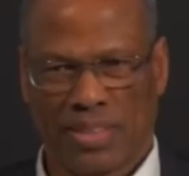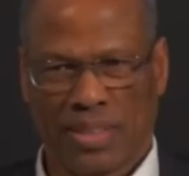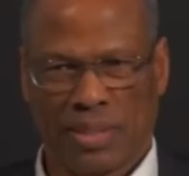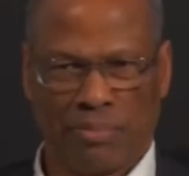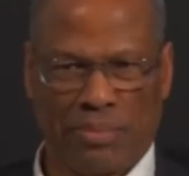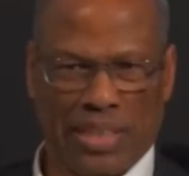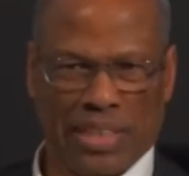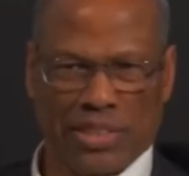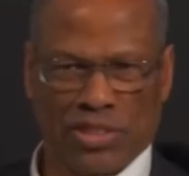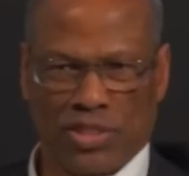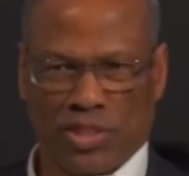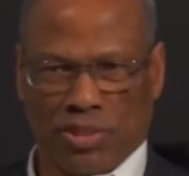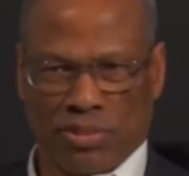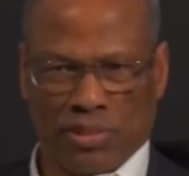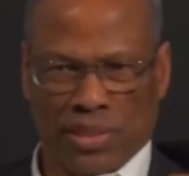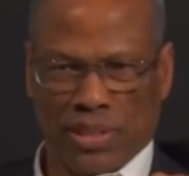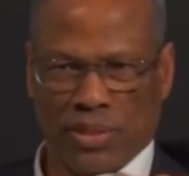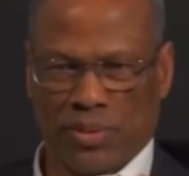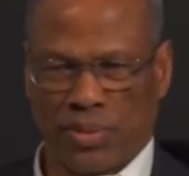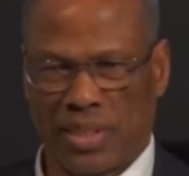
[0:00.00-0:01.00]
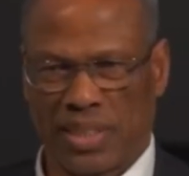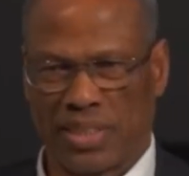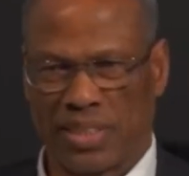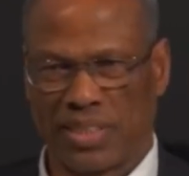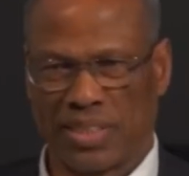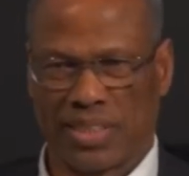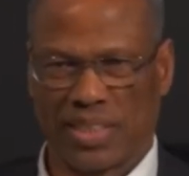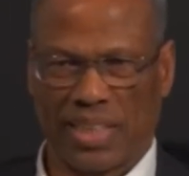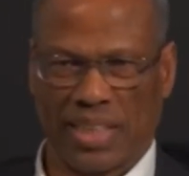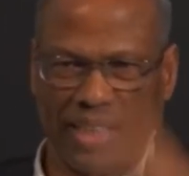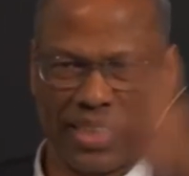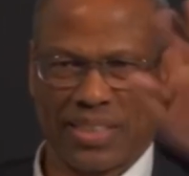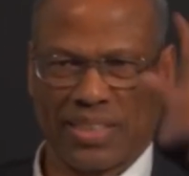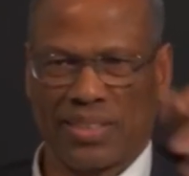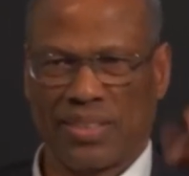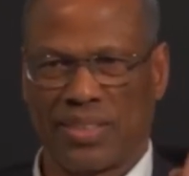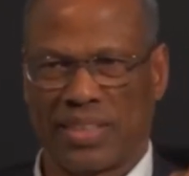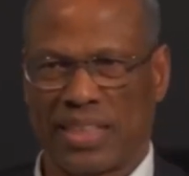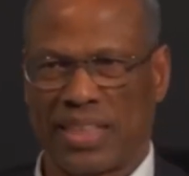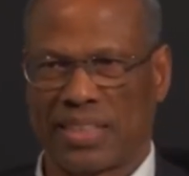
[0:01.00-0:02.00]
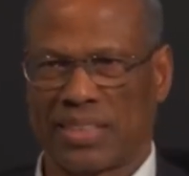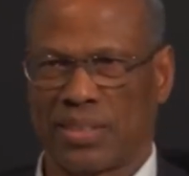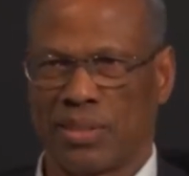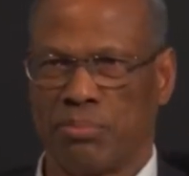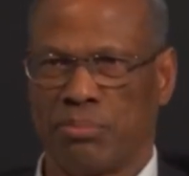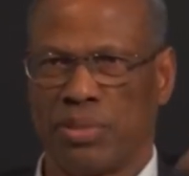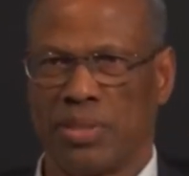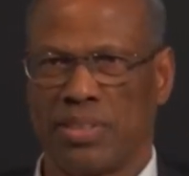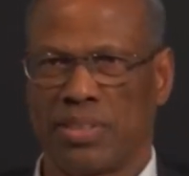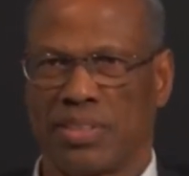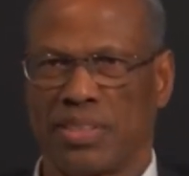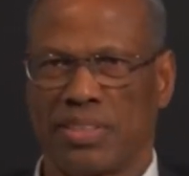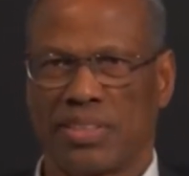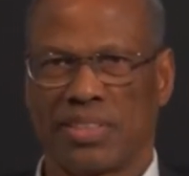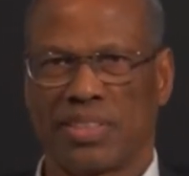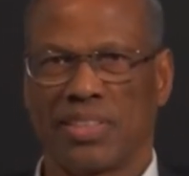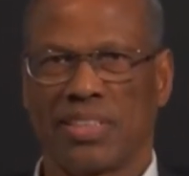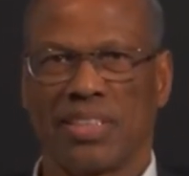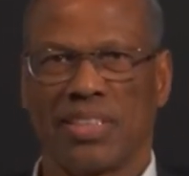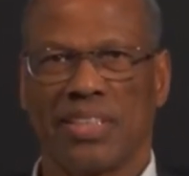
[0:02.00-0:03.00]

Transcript: main street was and said, let's go get some burgers.